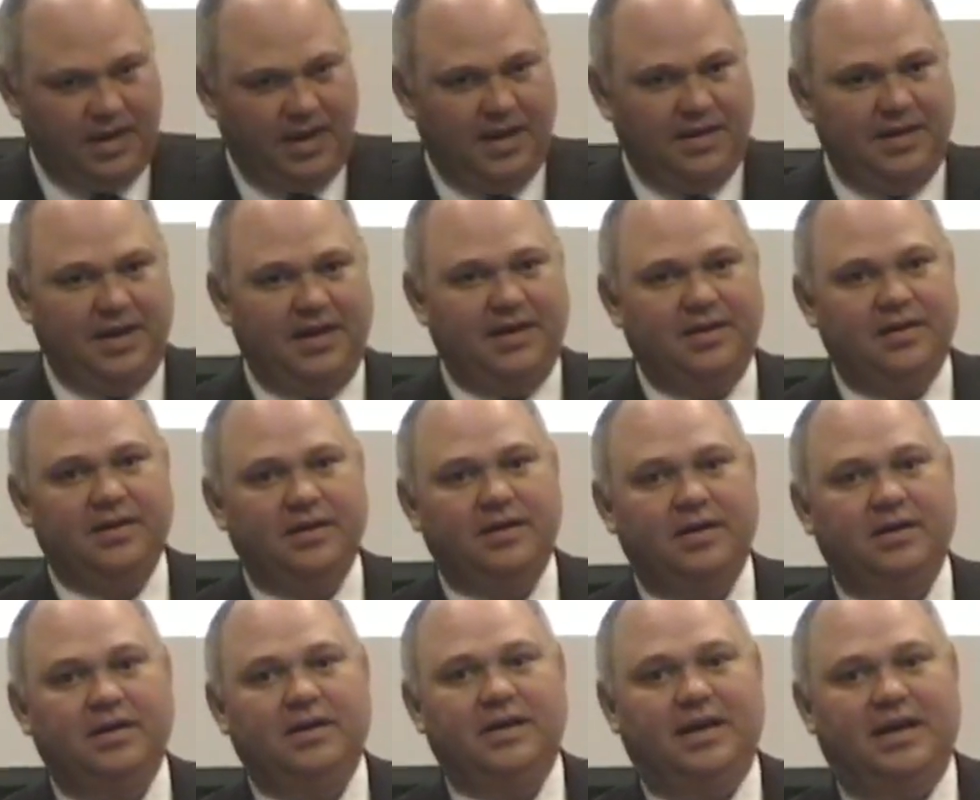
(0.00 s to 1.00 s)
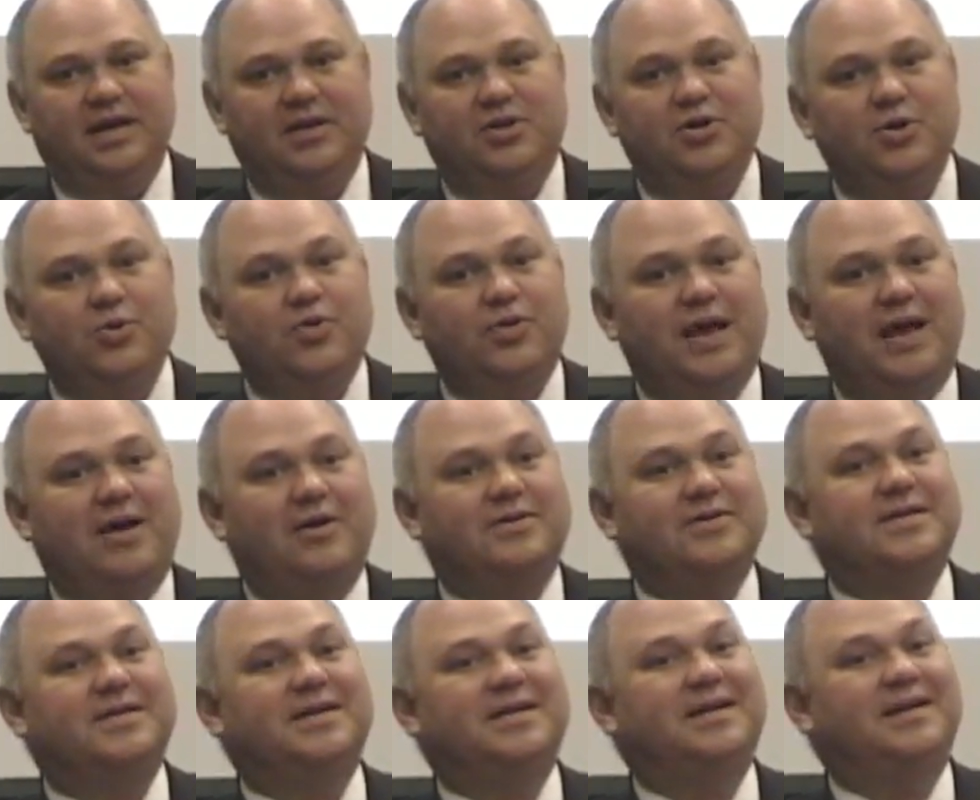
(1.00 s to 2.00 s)
And then in
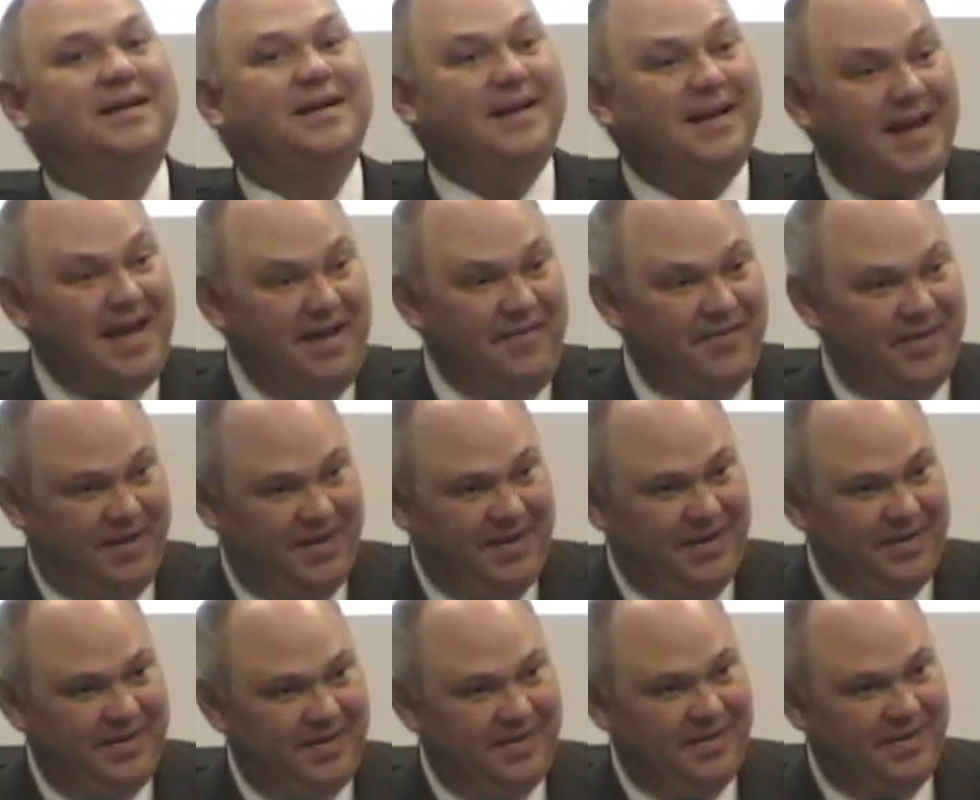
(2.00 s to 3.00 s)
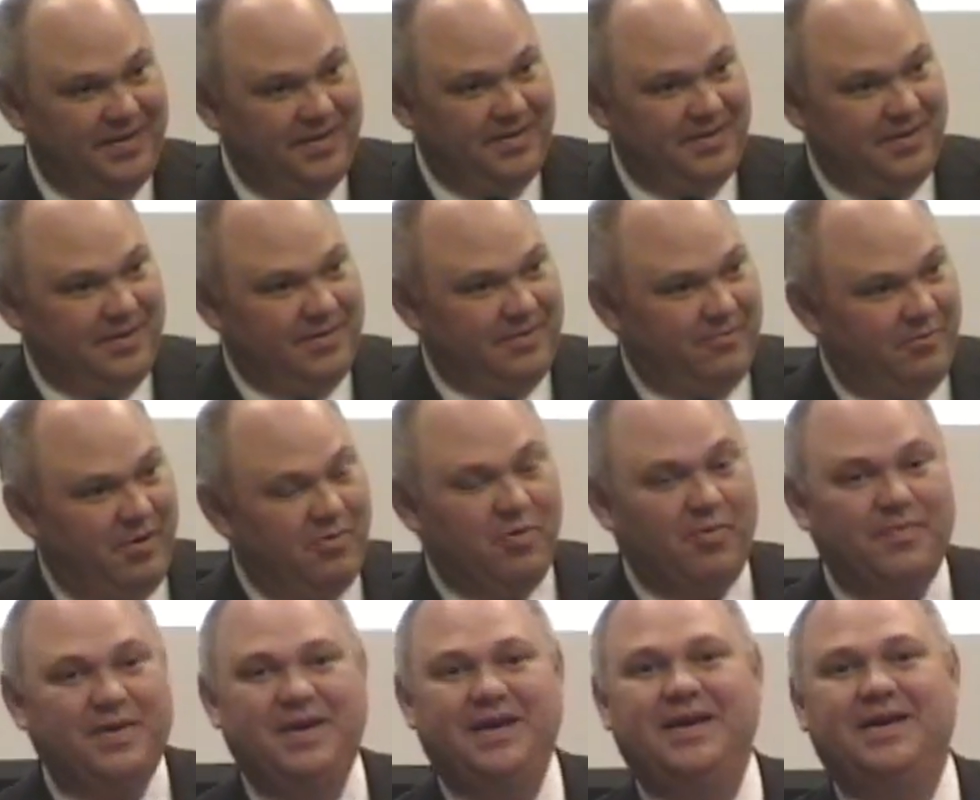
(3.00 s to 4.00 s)
2011, we
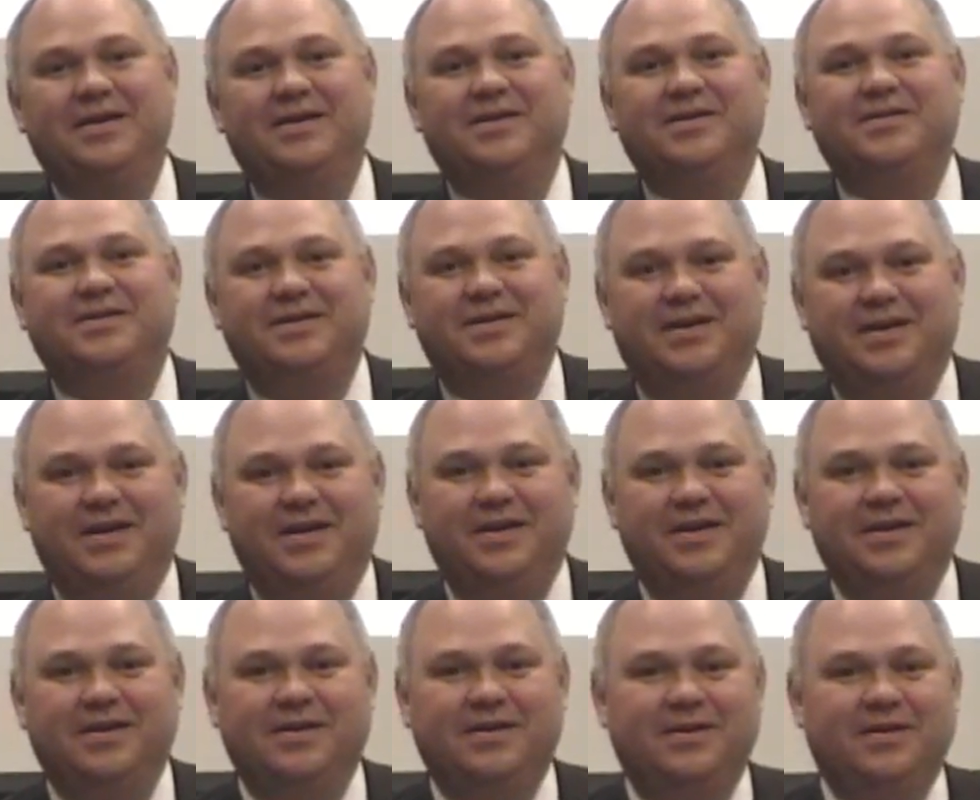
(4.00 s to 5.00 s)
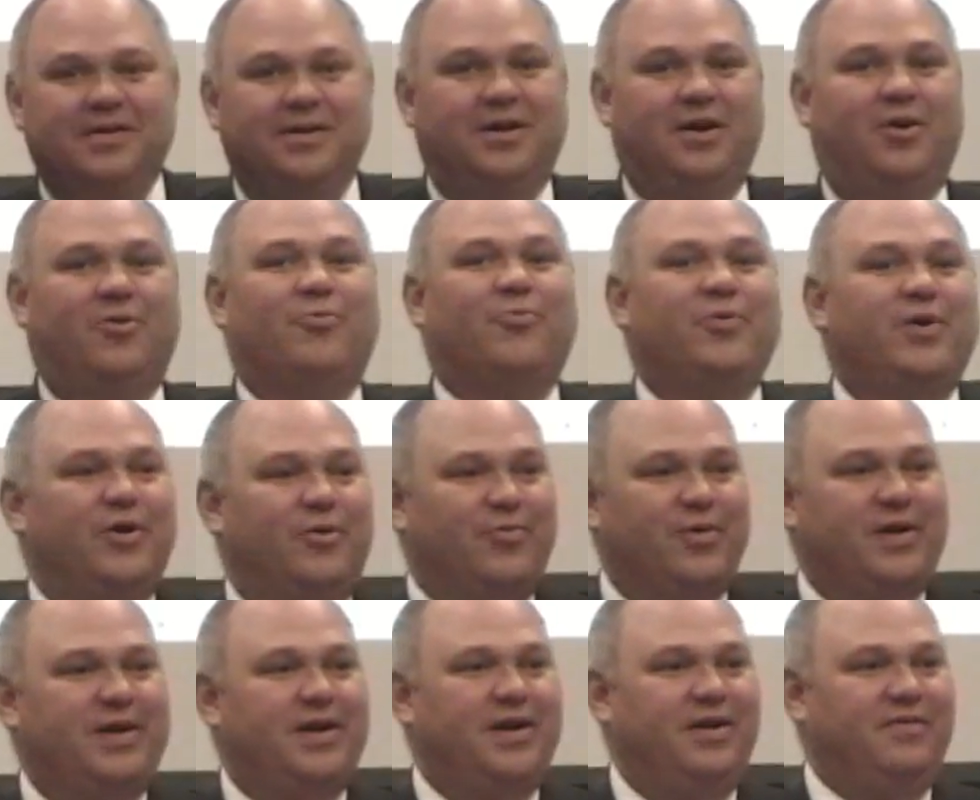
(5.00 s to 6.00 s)
will begin to see a real
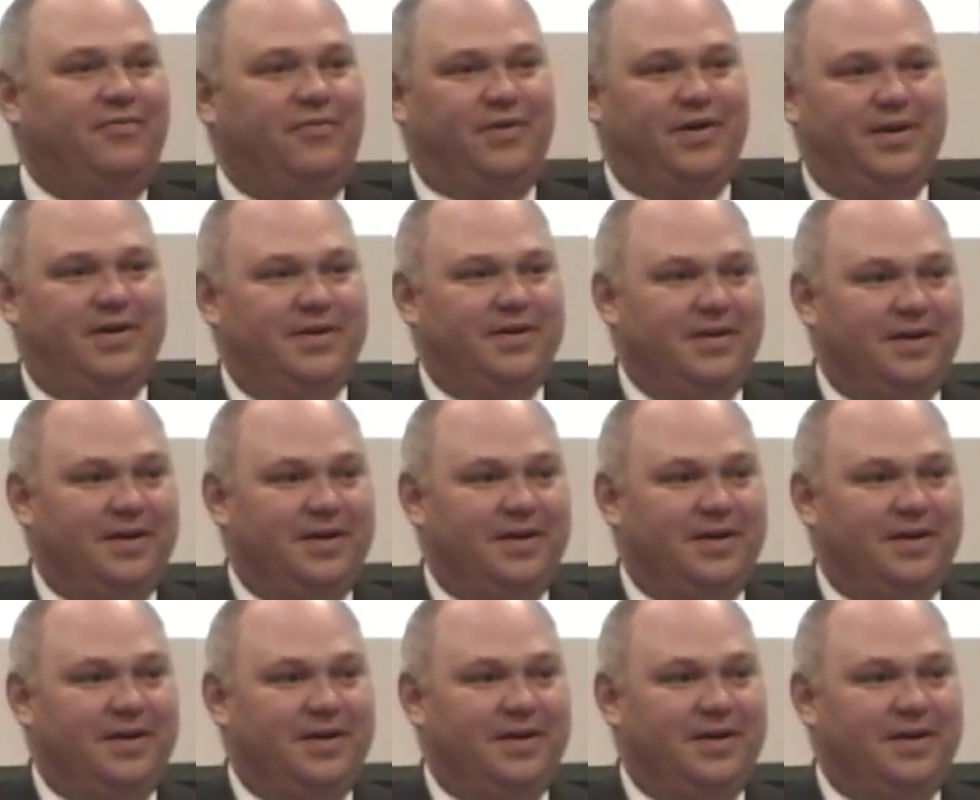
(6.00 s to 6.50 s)
recovery.